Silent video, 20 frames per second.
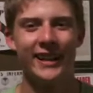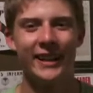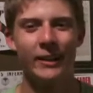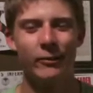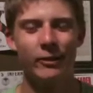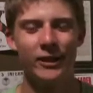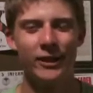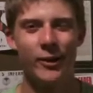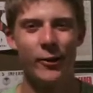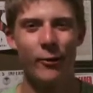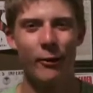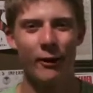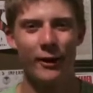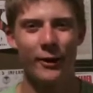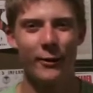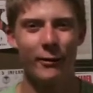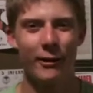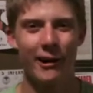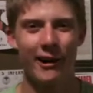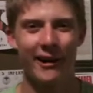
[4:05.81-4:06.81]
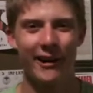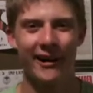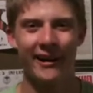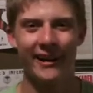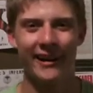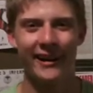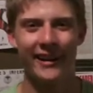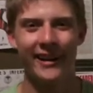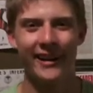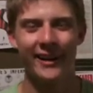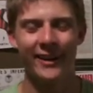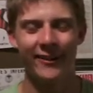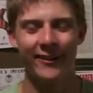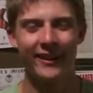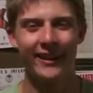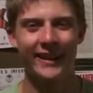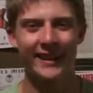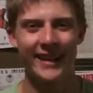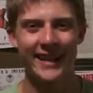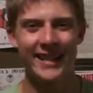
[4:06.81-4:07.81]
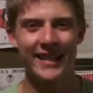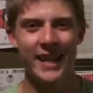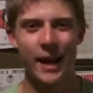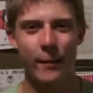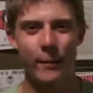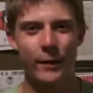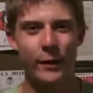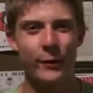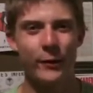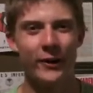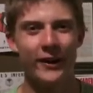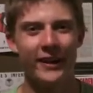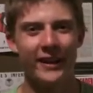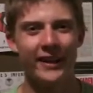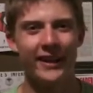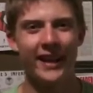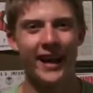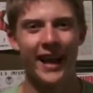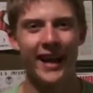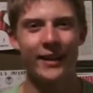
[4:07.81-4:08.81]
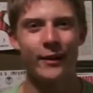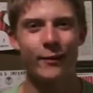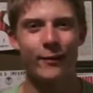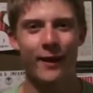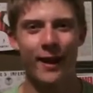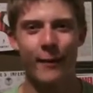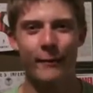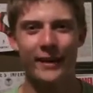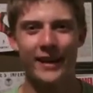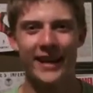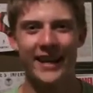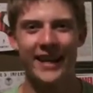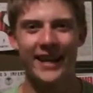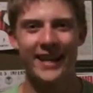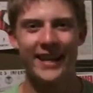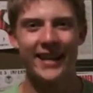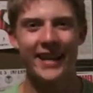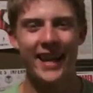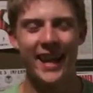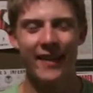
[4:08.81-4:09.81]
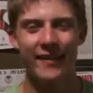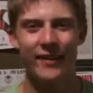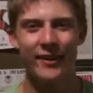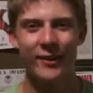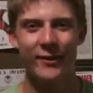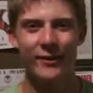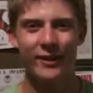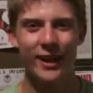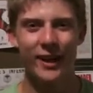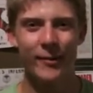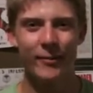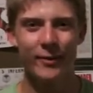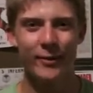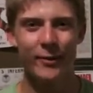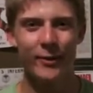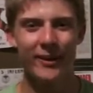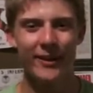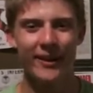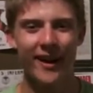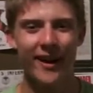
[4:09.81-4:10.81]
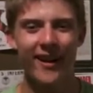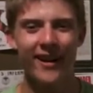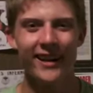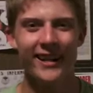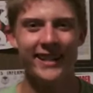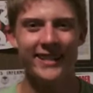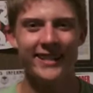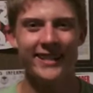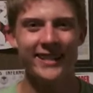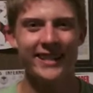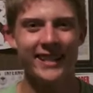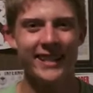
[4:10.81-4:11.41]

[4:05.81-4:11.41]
we know where you are, we're gonna kidnap you, and your family, if you don't come to our college,